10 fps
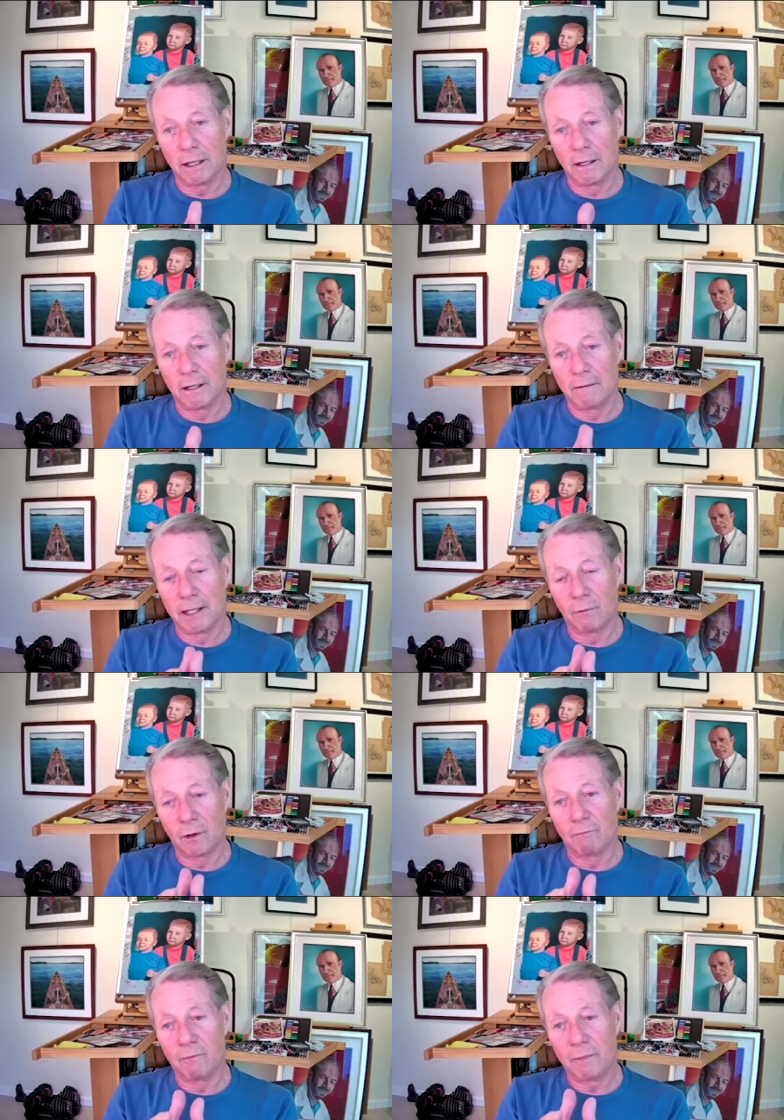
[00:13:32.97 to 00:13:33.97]

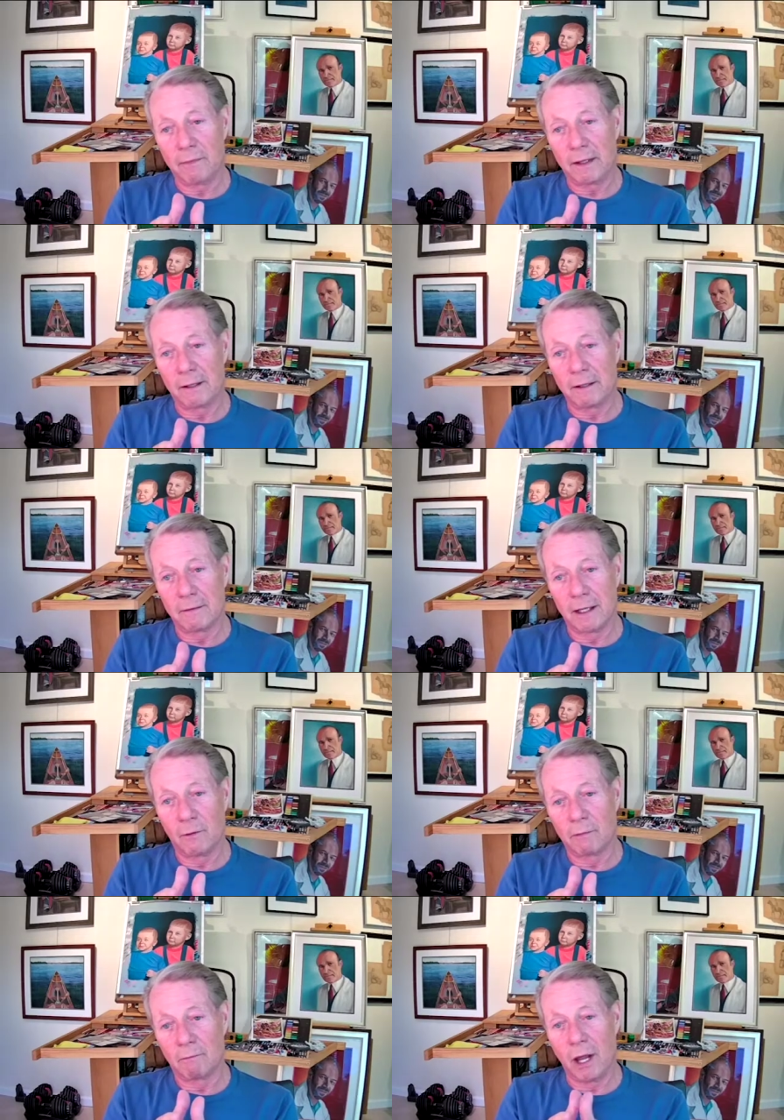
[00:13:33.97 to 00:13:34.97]
that would